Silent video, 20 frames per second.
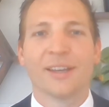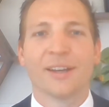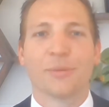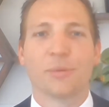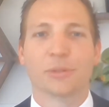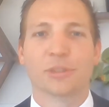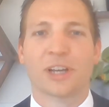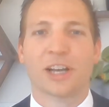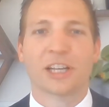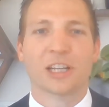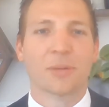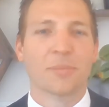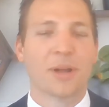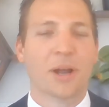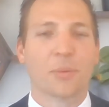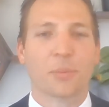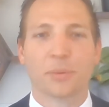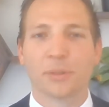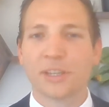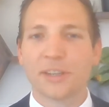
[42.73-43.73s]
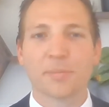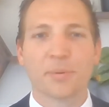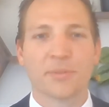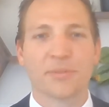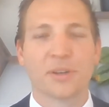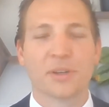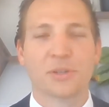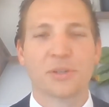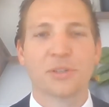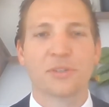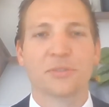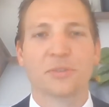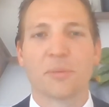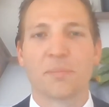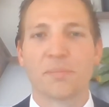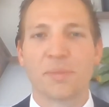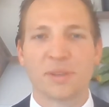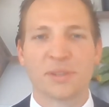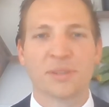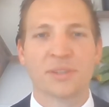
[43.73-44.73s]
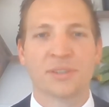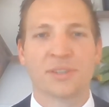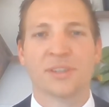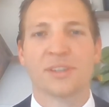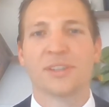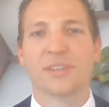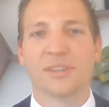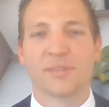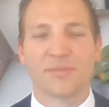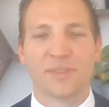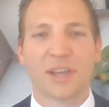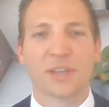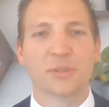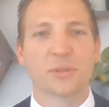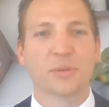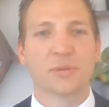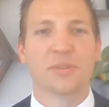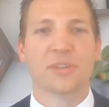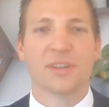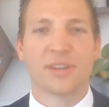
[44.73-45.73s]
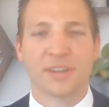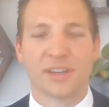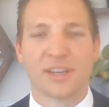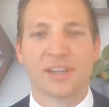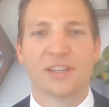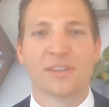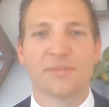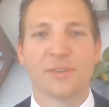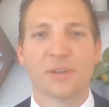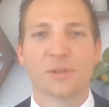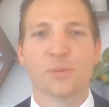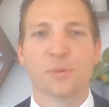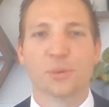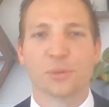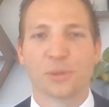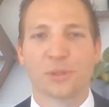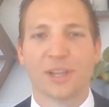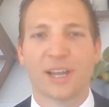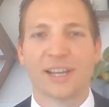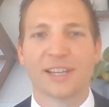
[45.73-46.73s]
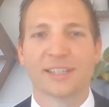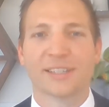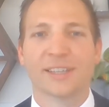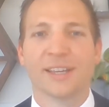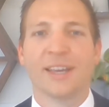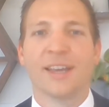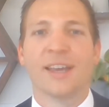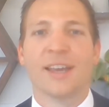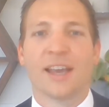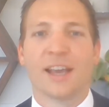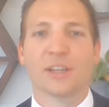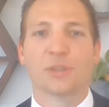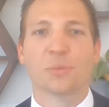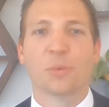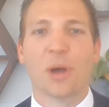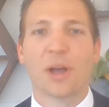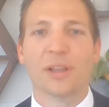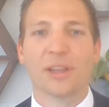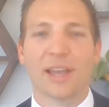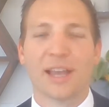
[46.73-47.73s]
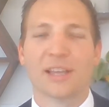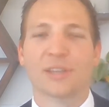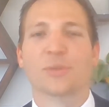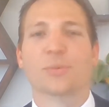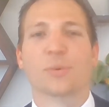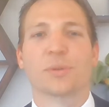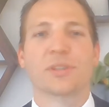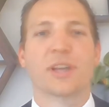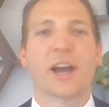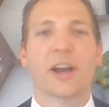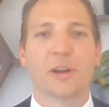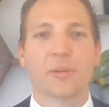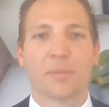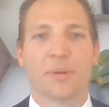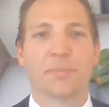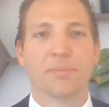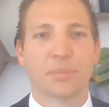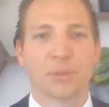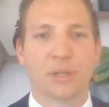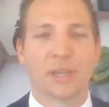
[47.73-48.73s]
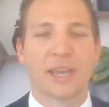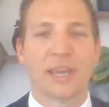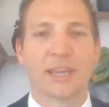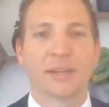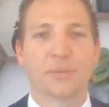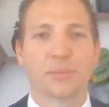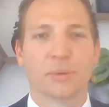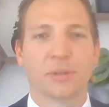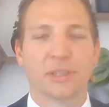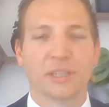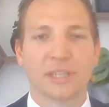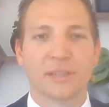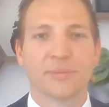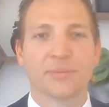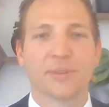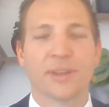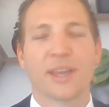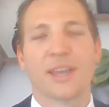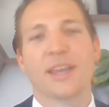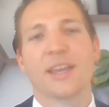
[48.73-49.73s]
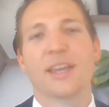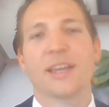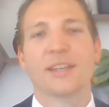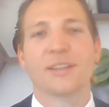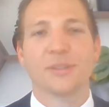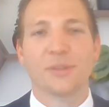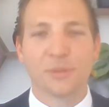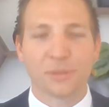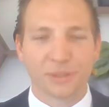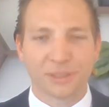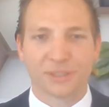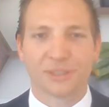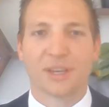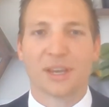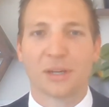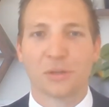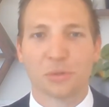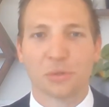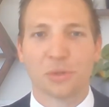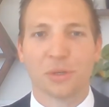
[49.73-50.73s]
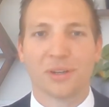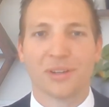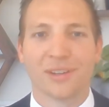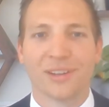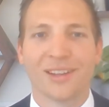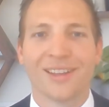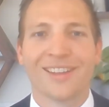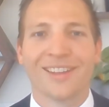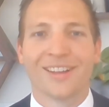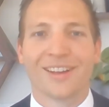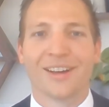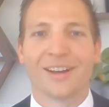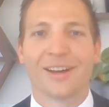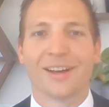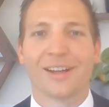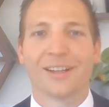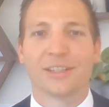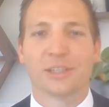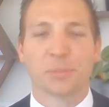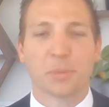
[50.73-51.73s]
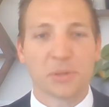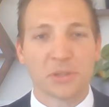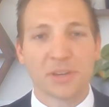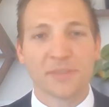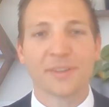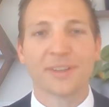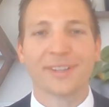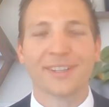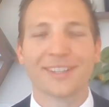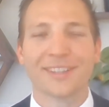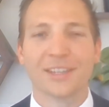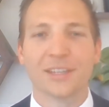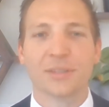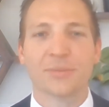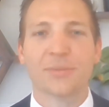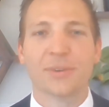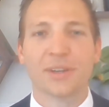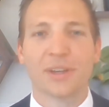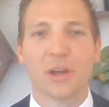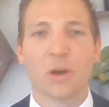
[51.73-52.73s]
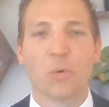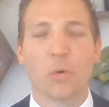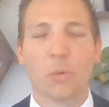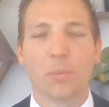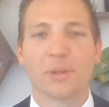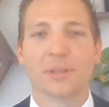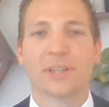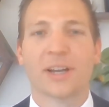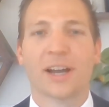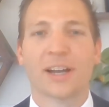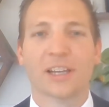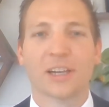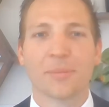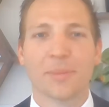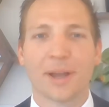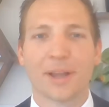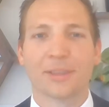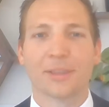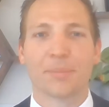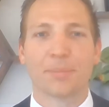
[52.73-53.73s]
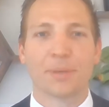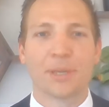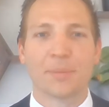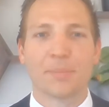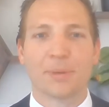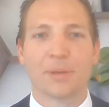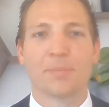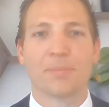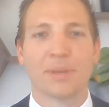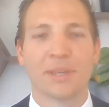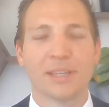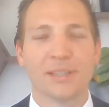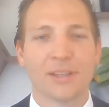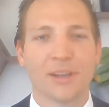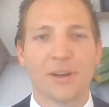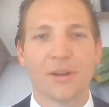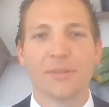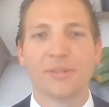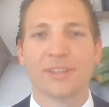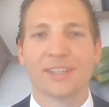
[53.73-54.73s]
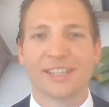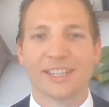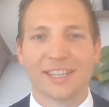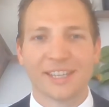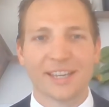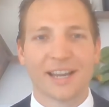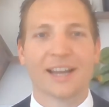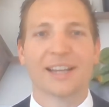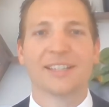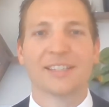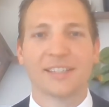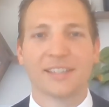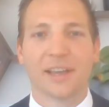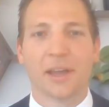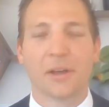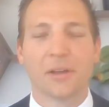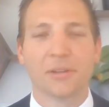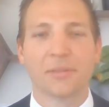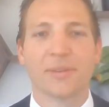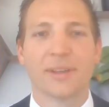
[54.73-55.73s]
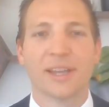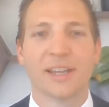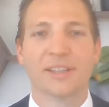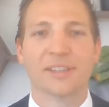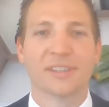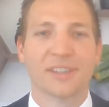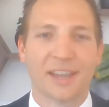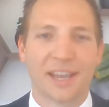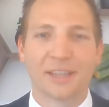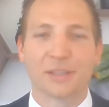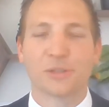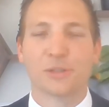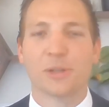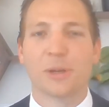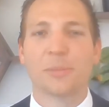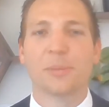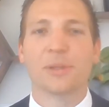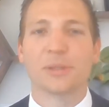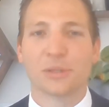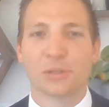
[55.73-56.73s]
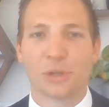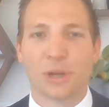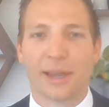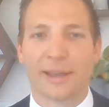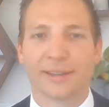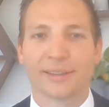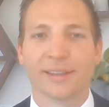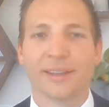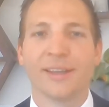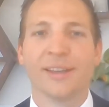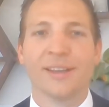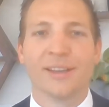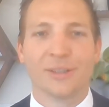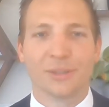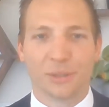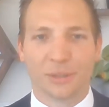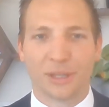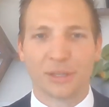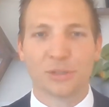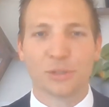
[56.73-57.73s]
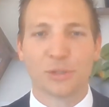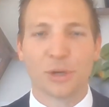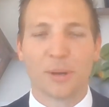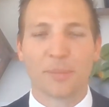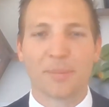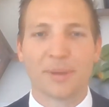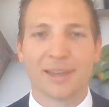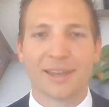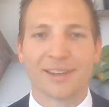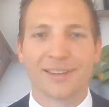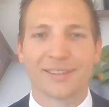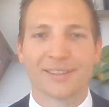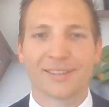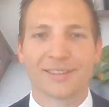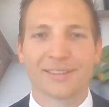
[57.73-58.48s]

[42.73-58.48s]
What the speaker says: We're talking about relief provisions for businesses, investors, and individuals alike, as well as retirement plan relief and utilization. Specifically in this video, we'll be talking about the PPP loan, the EIDL advance, and the stimulus check. So let's jump in.